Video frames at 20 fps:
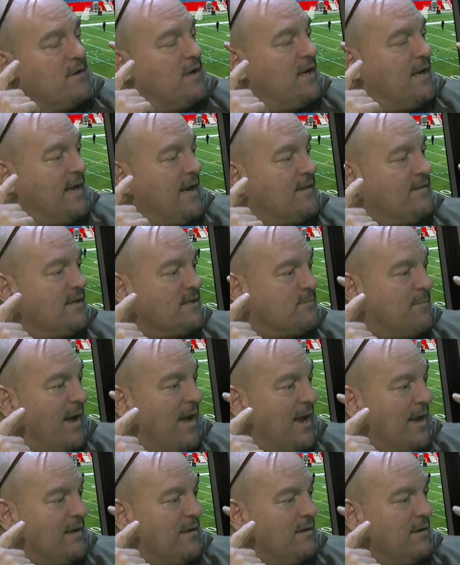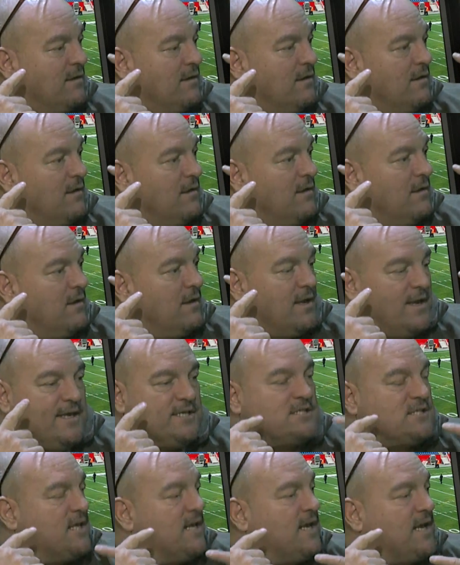in Hanley's mind,
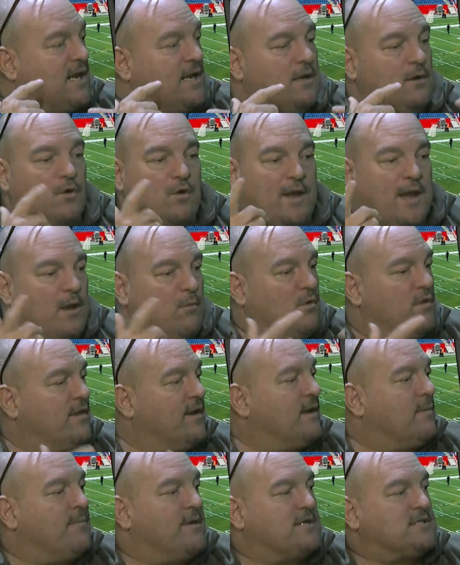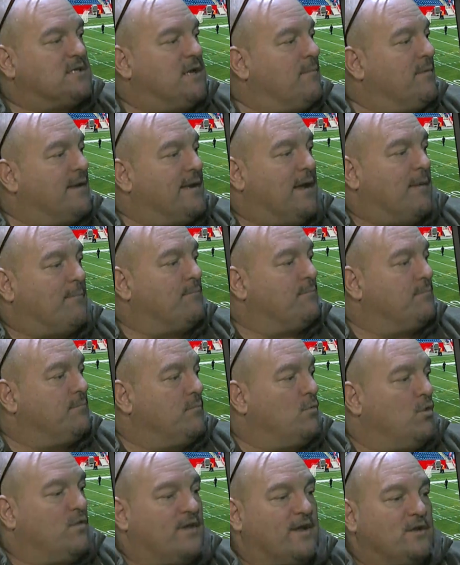he's thinking, okay, well, they're going to pick somebody up,
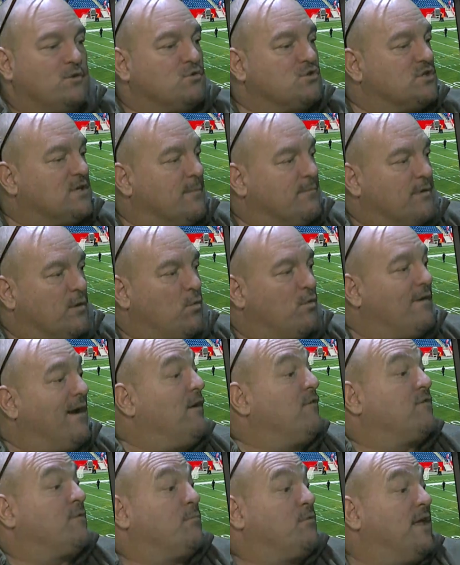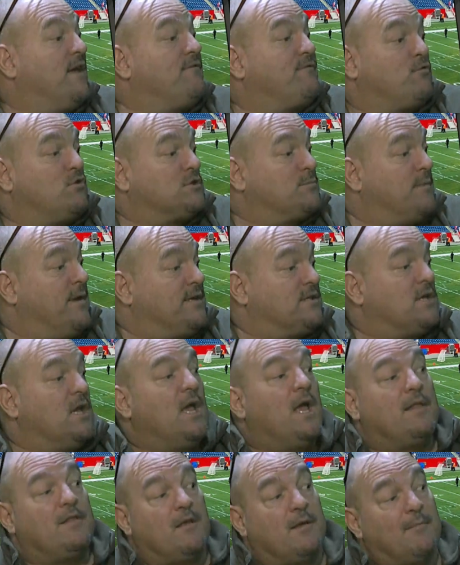or they're going to do something where I don't have to play first base.
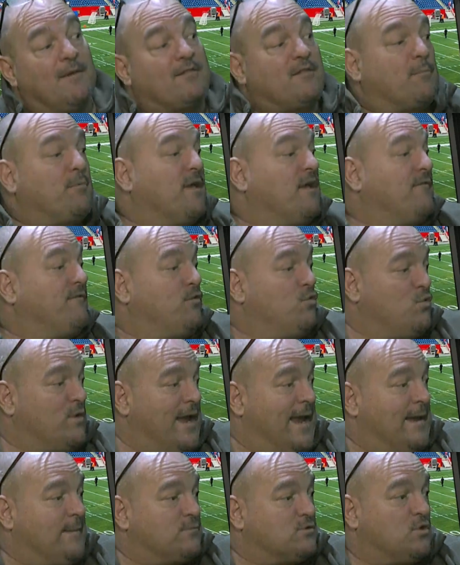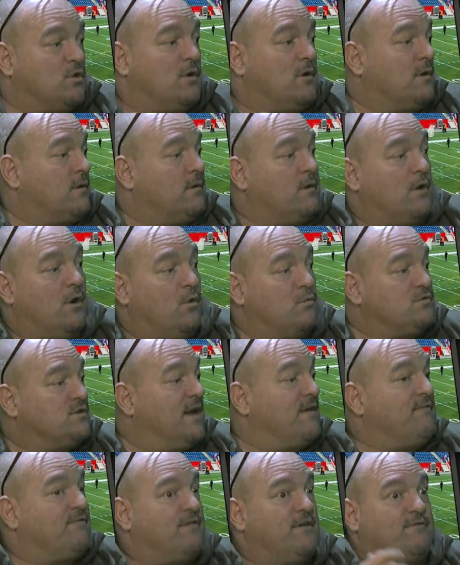Now, you might have to play a few games, or,
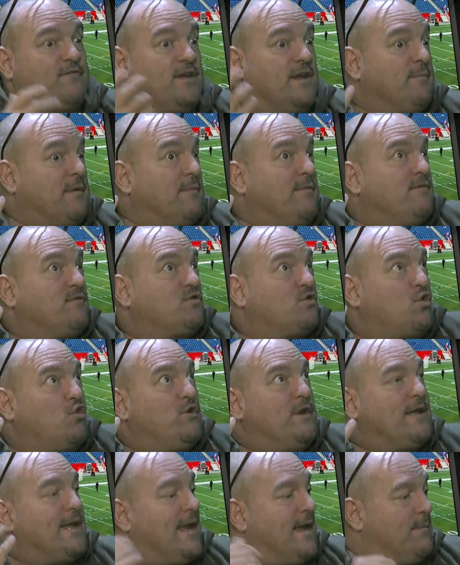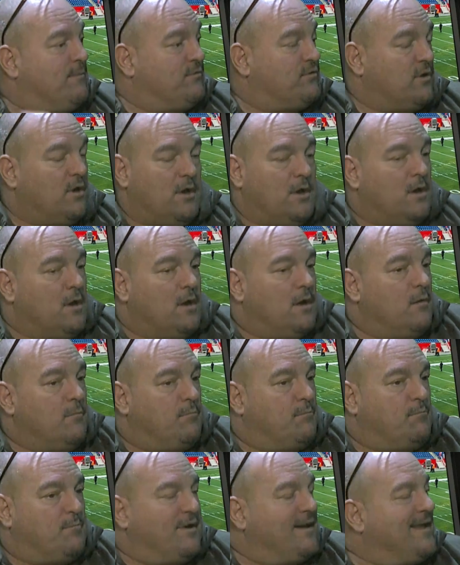10, 15, maybe even 30 games,
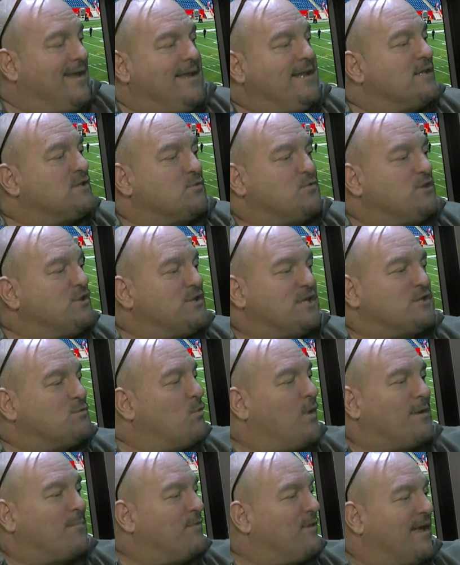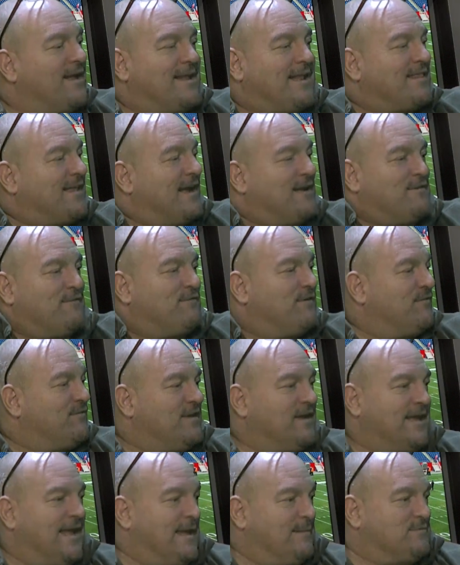but he doesn't want to play another
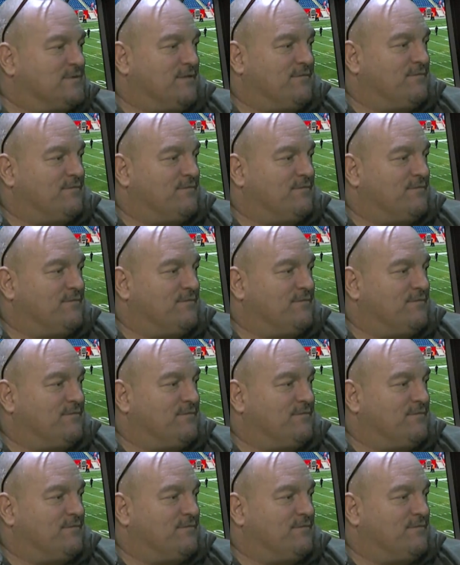150 games at,